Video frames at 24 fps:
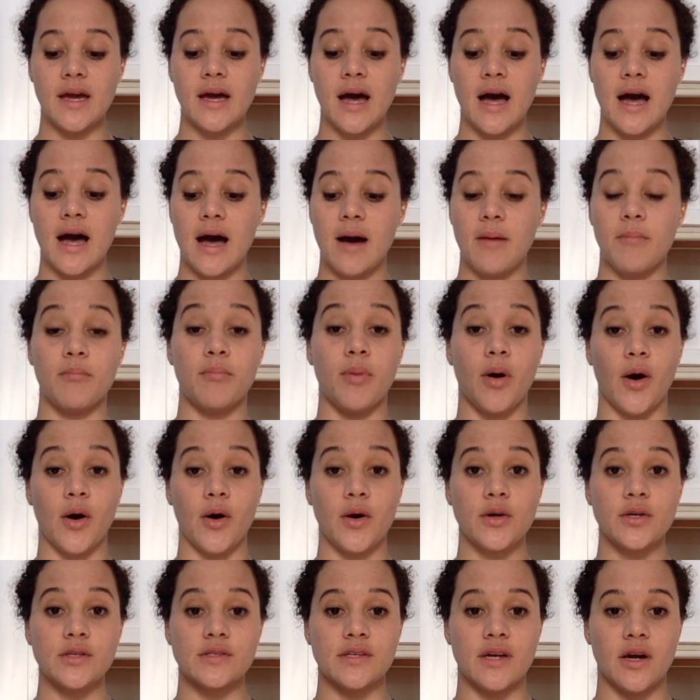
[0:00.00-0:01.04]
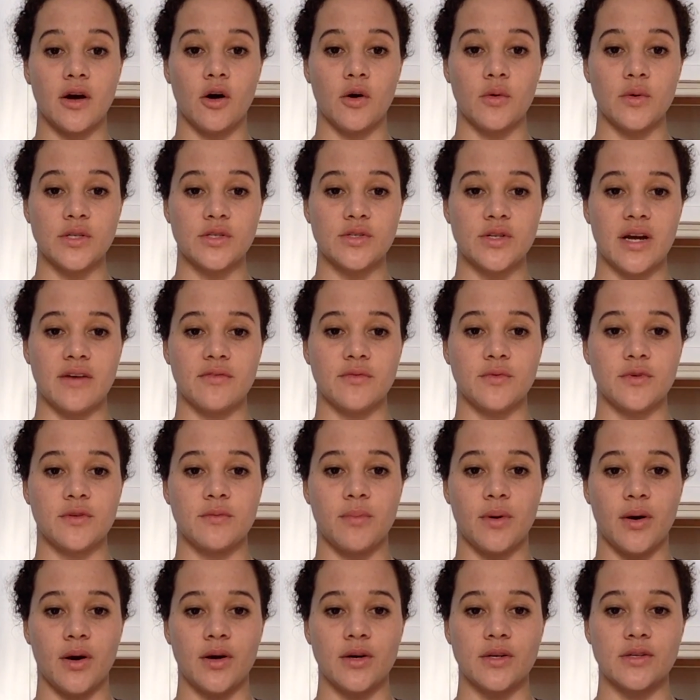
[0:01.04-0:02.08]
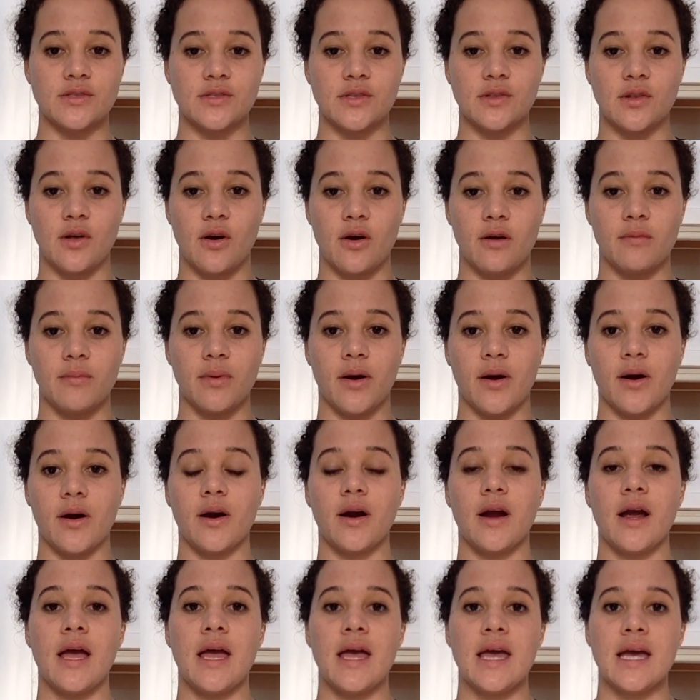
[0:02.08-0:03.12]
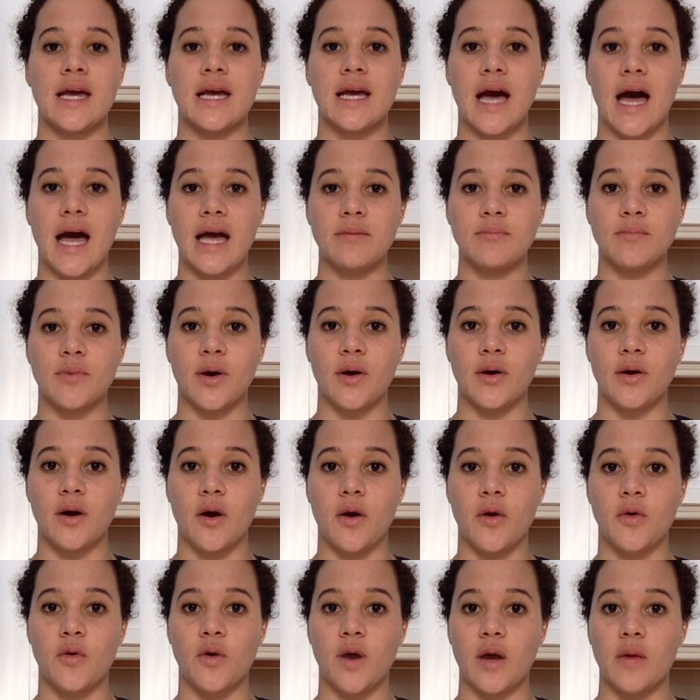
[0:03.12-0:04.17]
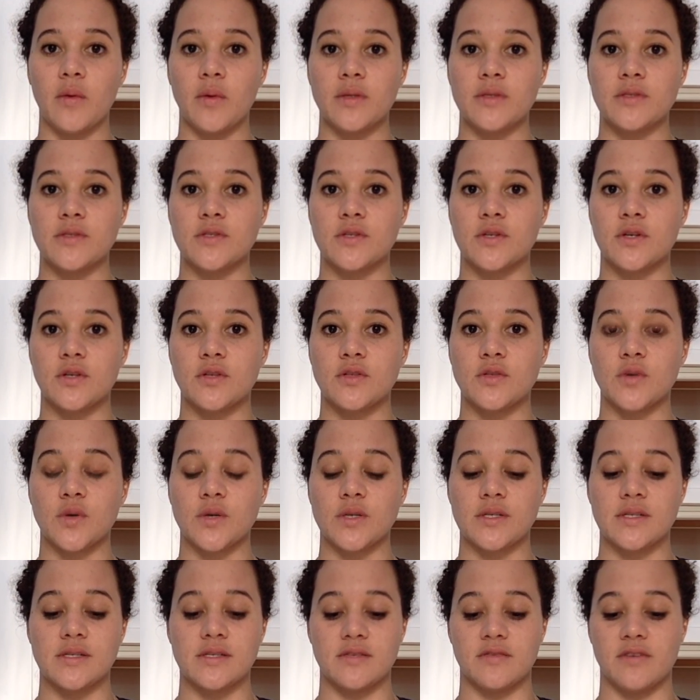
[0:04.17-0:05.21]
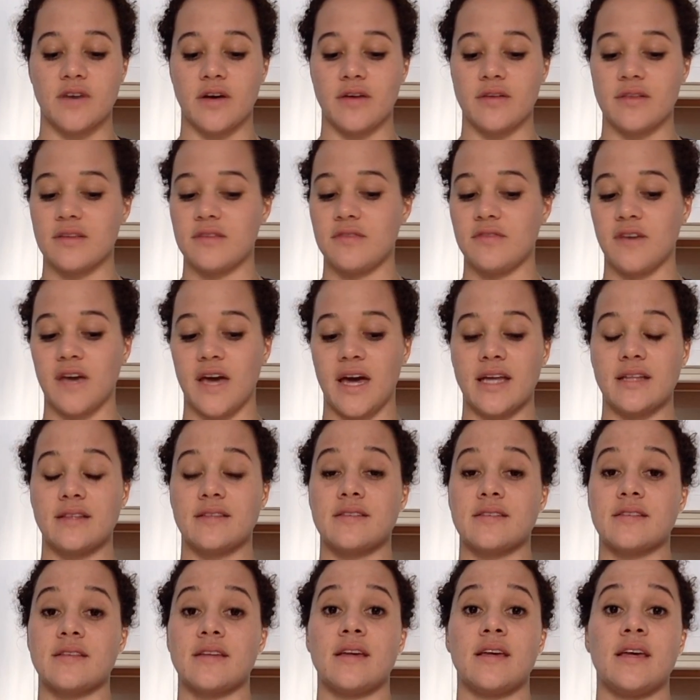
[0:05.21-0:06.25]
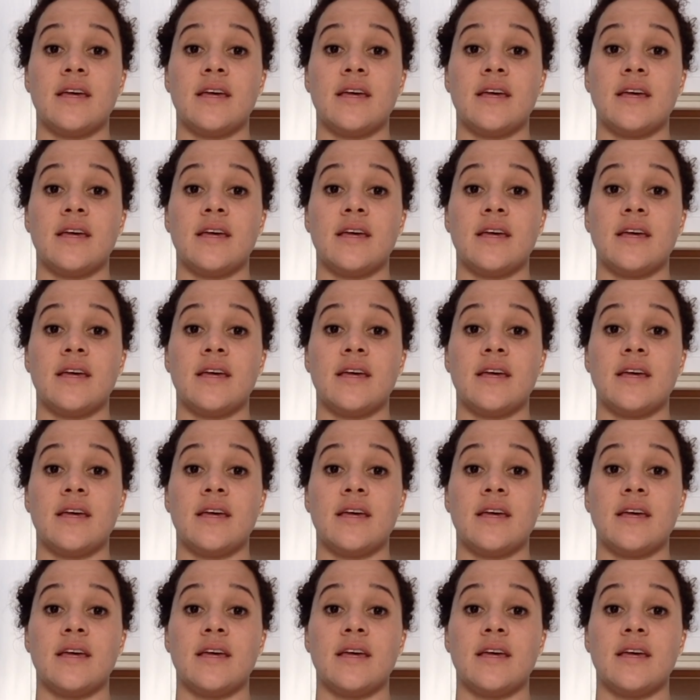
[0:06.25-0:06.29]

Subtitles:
Bars, always travel with bars. Larabar, Kind Bar are great ones, good sources of healthy fats.